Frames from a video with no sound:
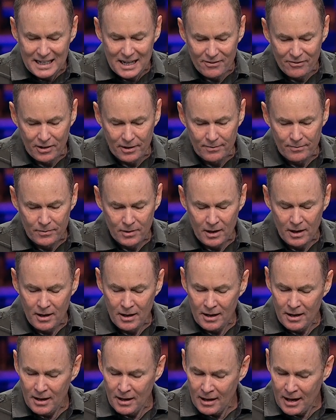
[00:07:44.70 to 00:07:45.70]
given.
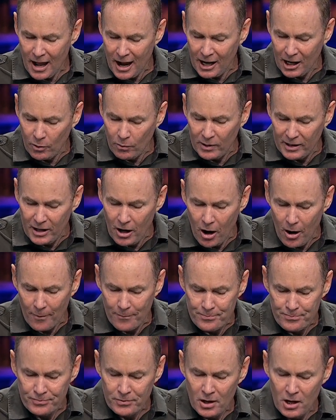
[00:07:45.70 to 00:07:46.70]
Now, here we
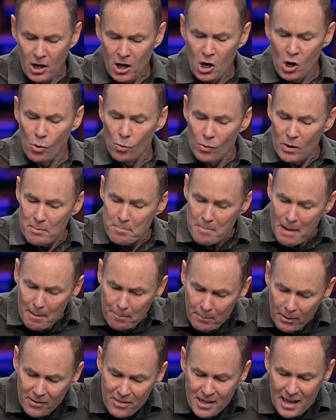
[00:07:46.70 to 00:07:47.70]
go.
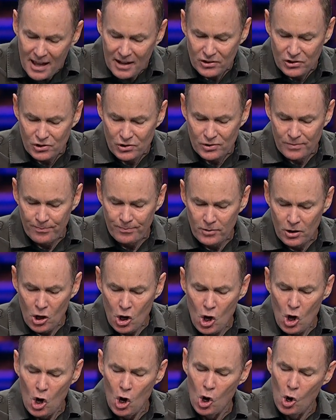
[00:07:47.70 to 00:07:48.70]
Remember this
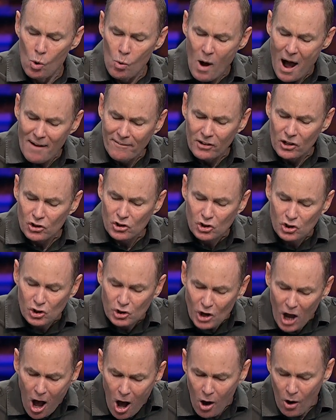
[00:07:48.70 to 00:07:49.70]
whoever
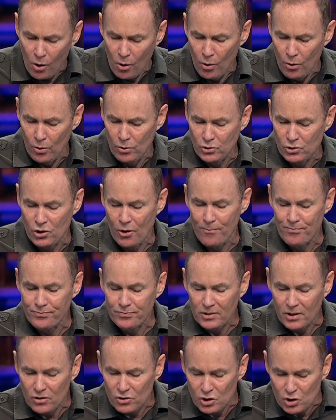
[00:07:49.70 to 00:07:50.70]
sows
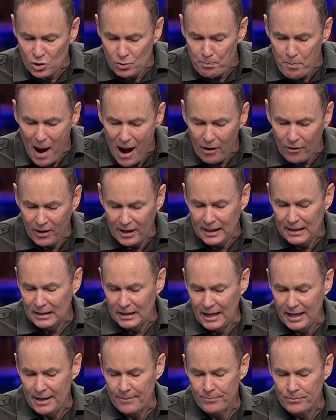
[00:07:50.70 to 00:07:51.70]

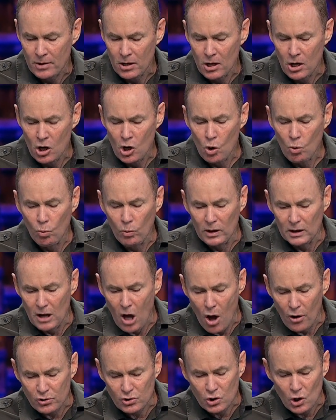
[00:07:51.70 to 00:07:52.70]
sparingly
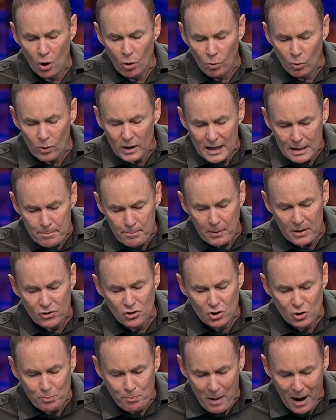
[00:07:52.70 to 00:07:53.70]
will also reap
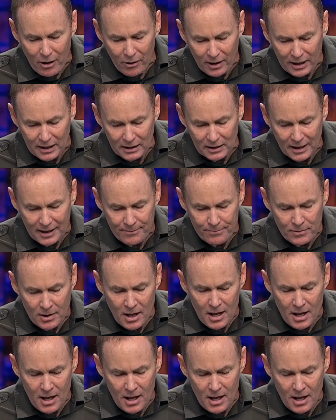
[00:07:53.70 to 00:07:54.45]
sparingly,